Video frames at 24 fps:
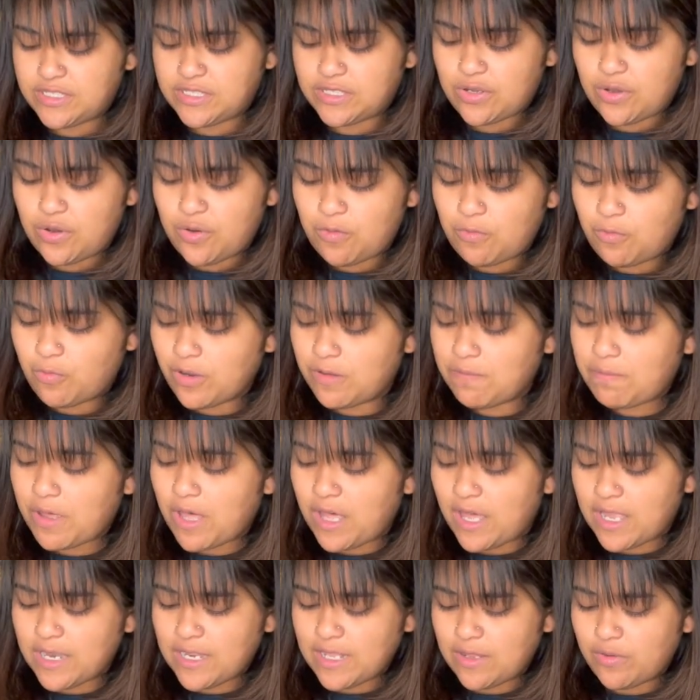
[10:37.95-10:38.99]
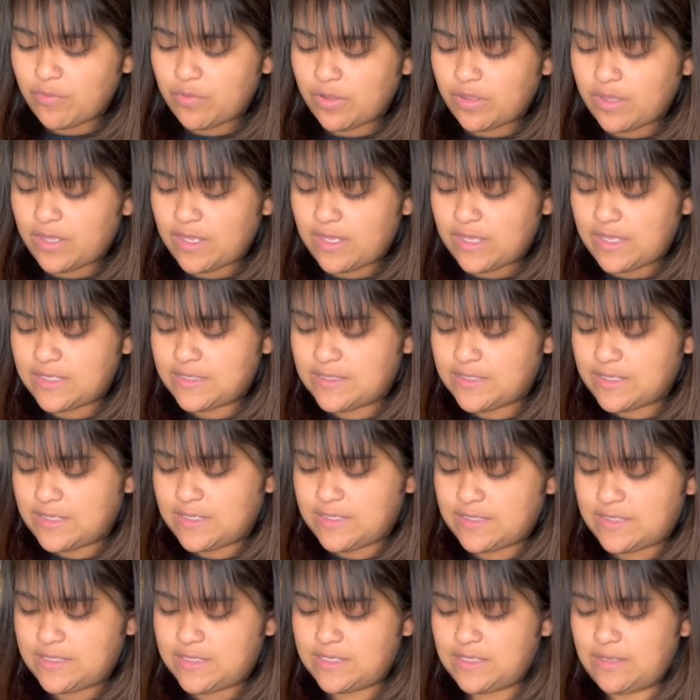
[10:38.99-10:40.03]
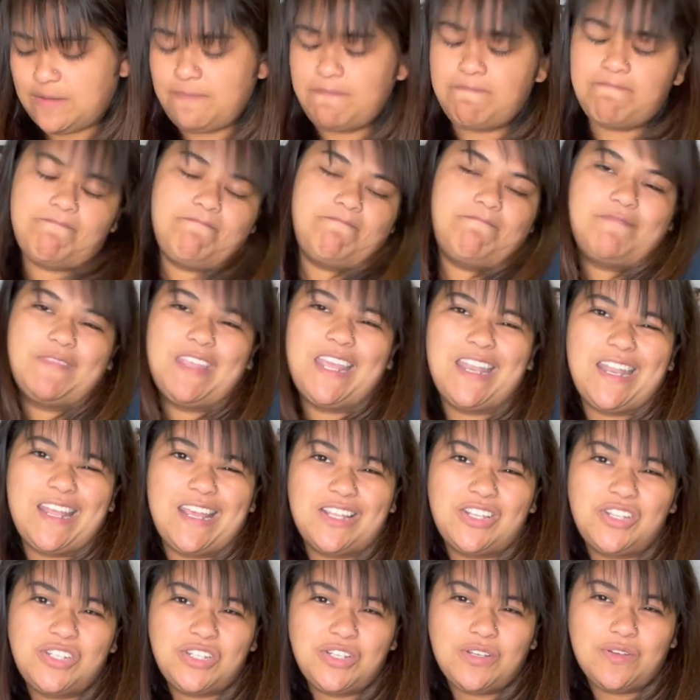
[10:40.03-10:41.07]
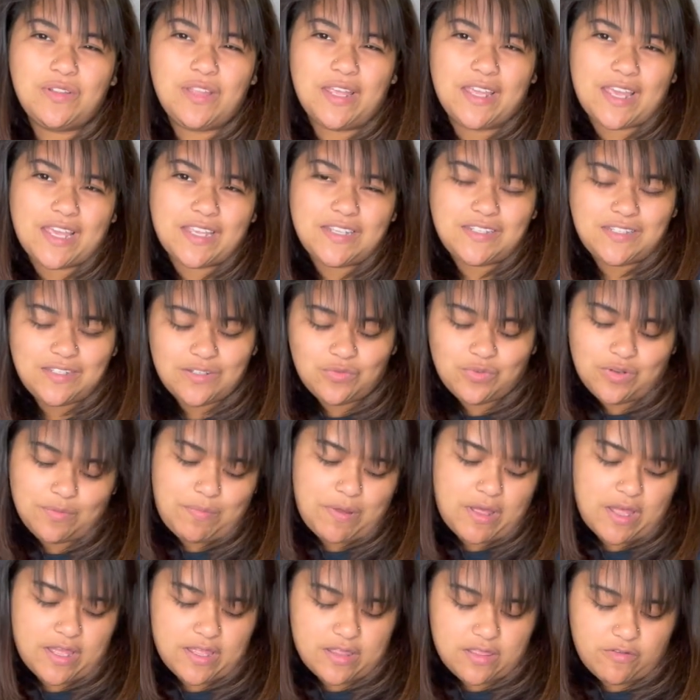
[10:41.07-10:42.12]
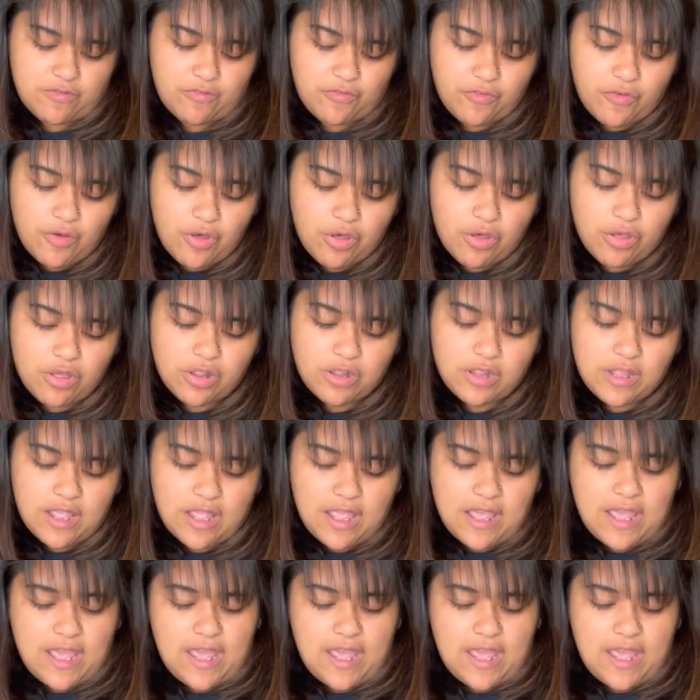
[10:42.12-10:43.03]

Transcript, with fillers: So repotting really isn't an issue. Like I still repot in the fall.